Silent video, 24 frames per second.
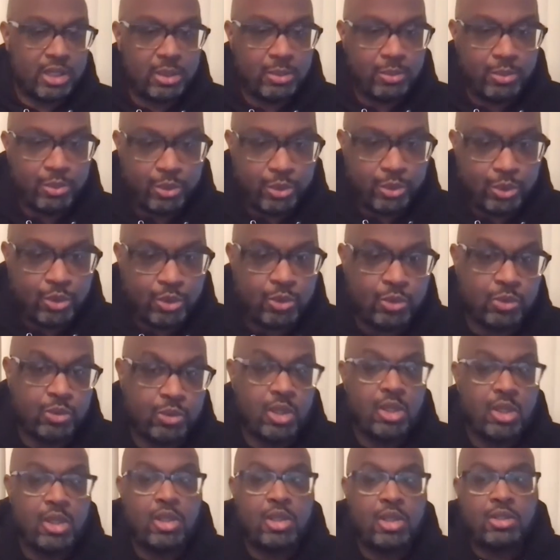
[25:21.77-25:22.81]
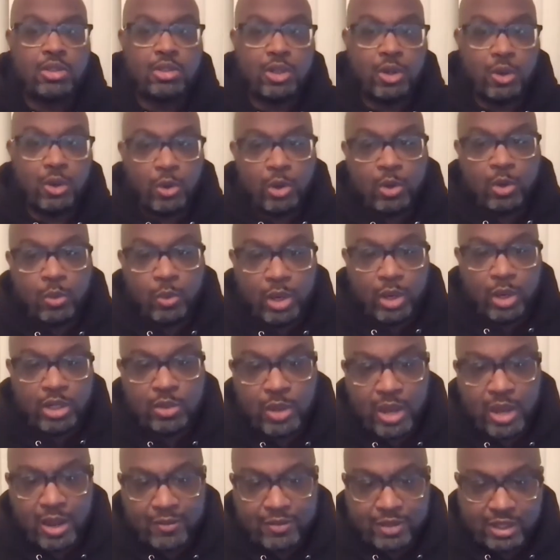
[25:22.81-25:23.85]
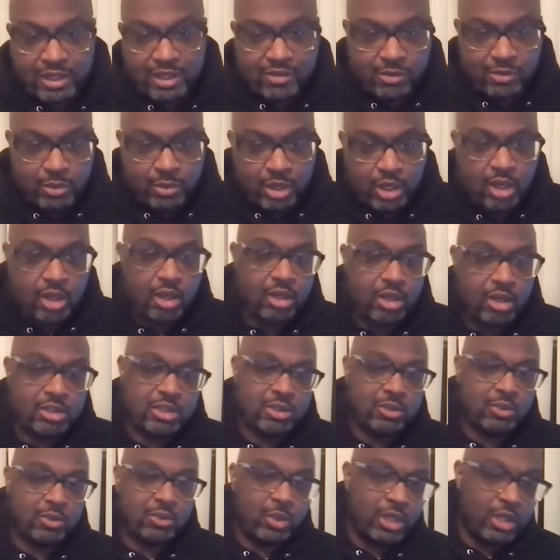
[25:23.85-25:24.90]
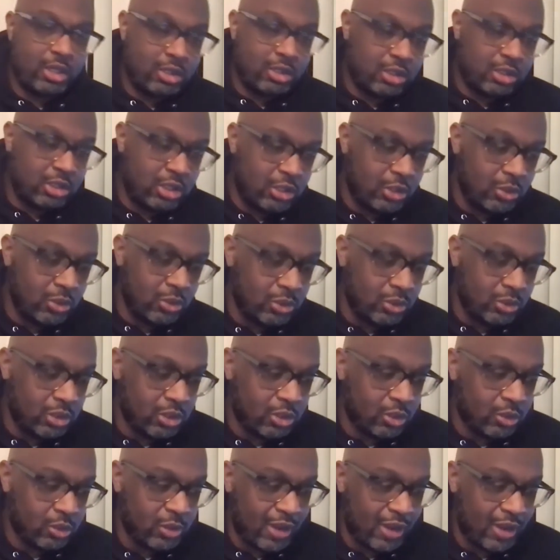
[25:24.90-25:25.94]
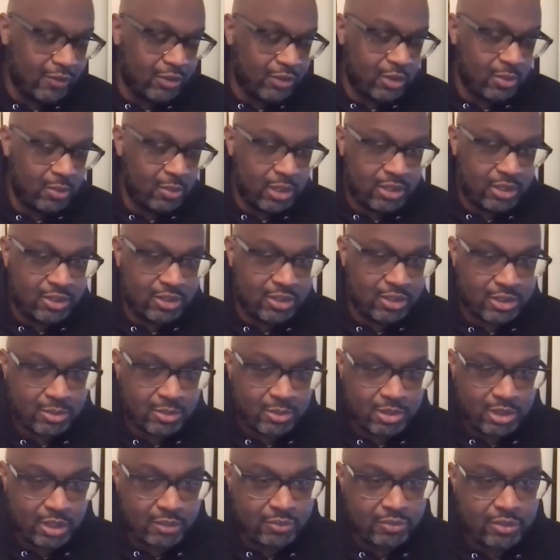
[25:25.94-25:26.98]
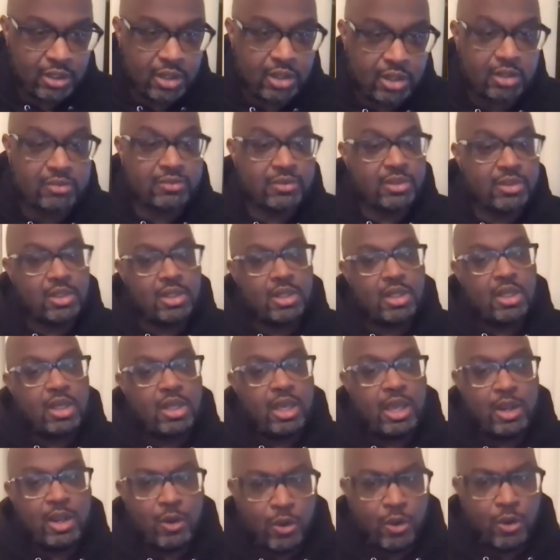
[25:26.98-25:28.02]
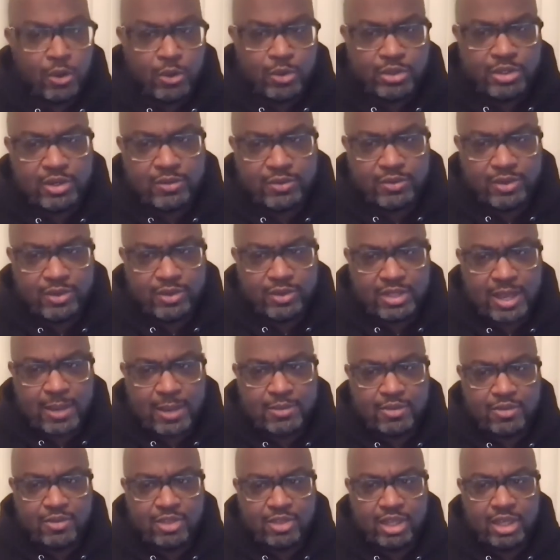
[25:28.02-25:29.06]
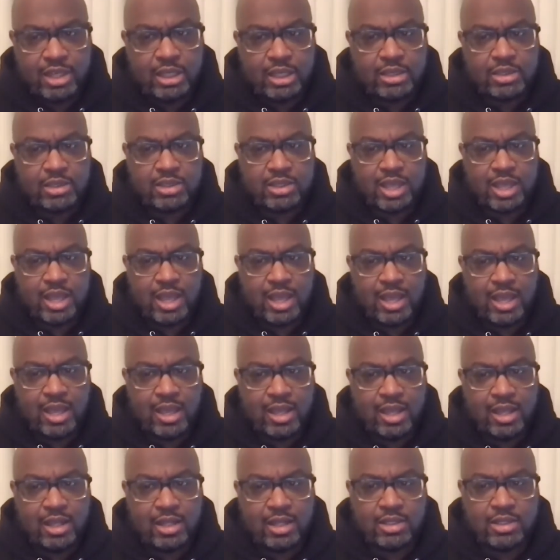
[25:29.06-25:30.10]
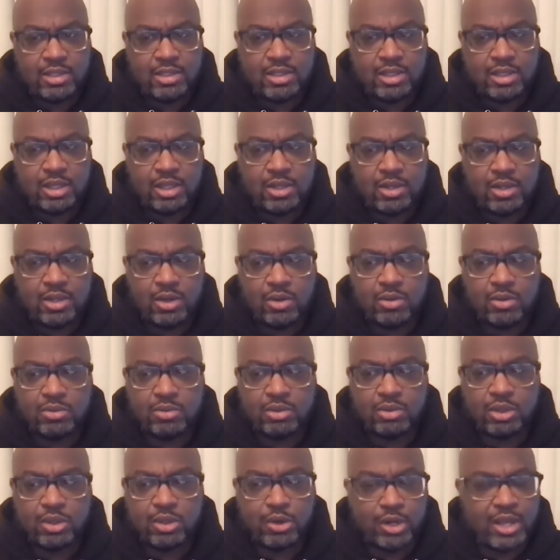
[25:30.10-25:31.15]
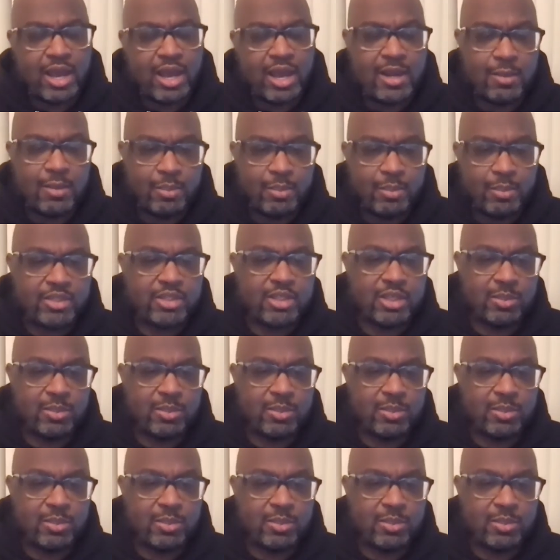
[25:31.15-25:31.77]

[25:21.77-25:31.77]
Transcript: them through, knowing when you have to give them a hug to when you, you know, you have to administer some tough love and all those different types of things and you know learning how to best